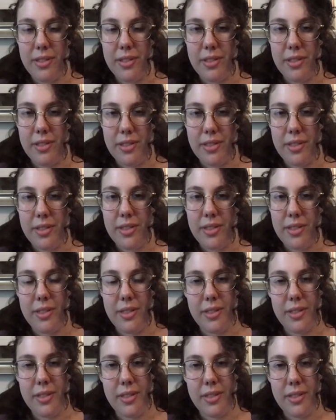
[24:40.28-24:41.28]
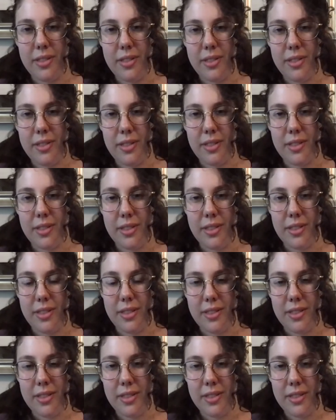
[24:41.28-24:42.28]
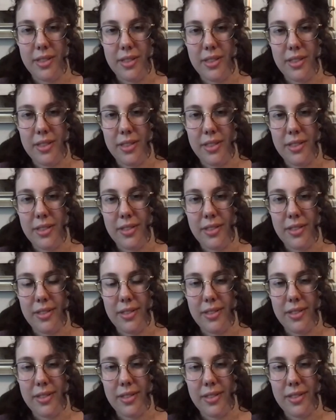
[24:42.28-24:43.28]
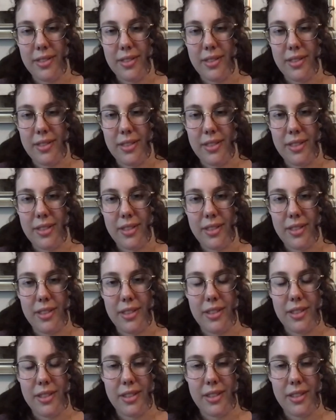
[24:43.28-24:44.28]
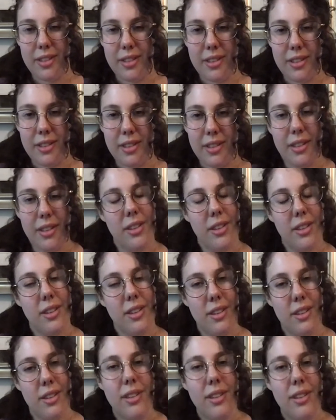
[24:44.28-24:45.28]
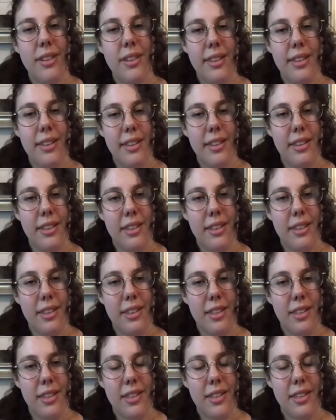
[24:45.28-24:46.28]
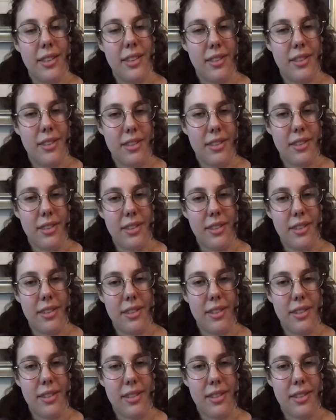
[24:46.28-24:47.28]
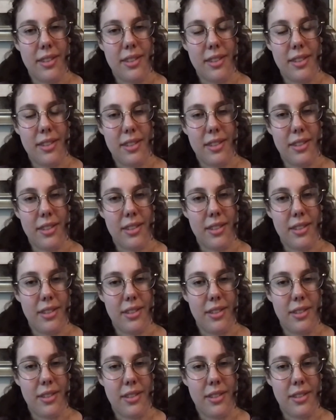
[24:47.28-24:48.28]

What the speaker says: (silent)